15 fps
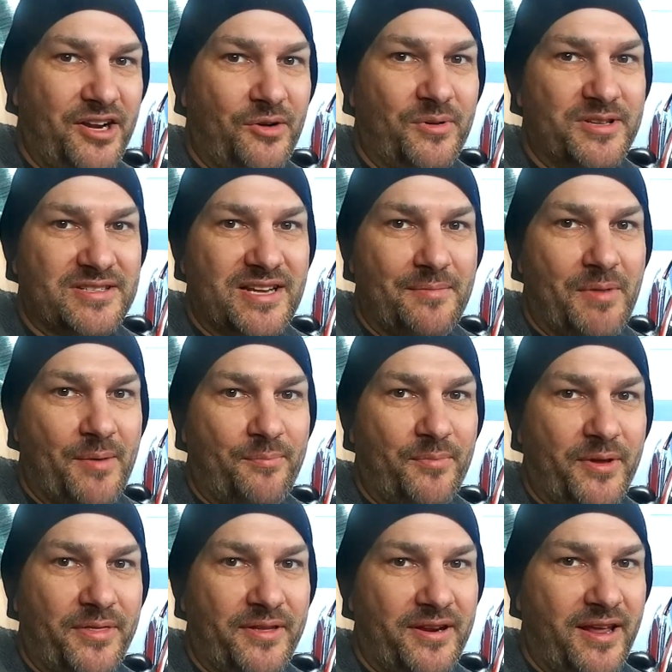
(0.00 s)
no one's come up
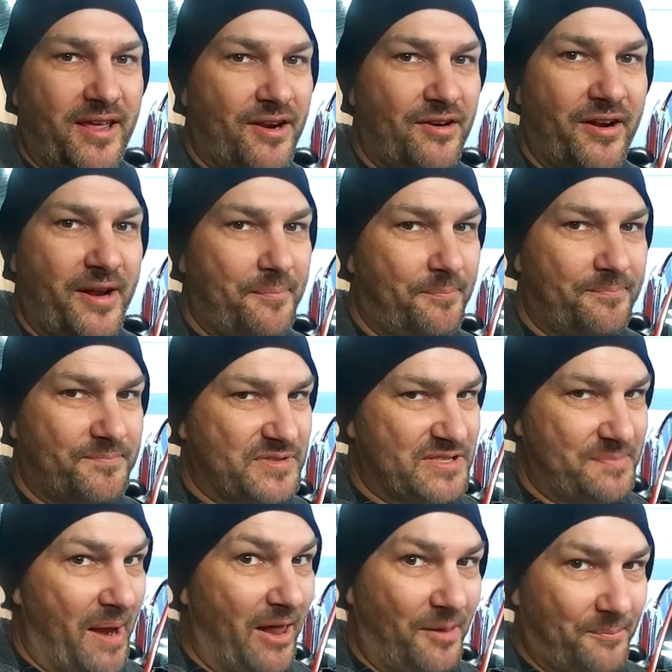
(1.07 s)
with an internet
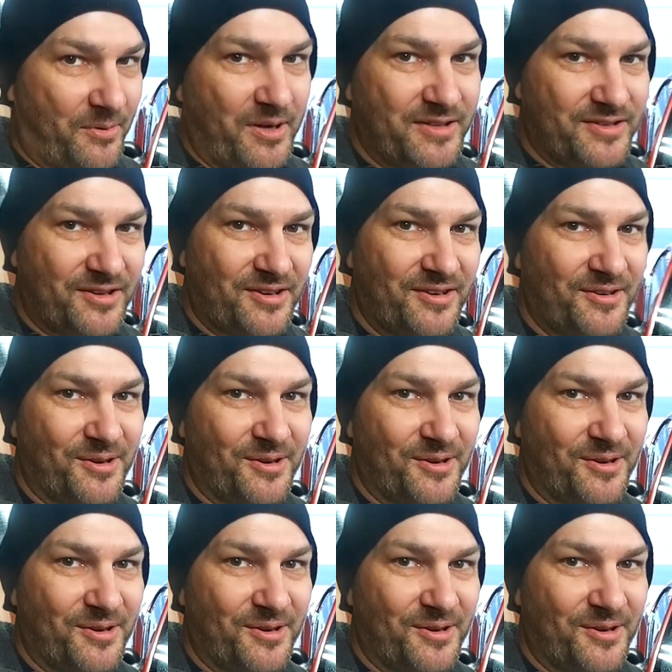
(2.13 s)
smell printer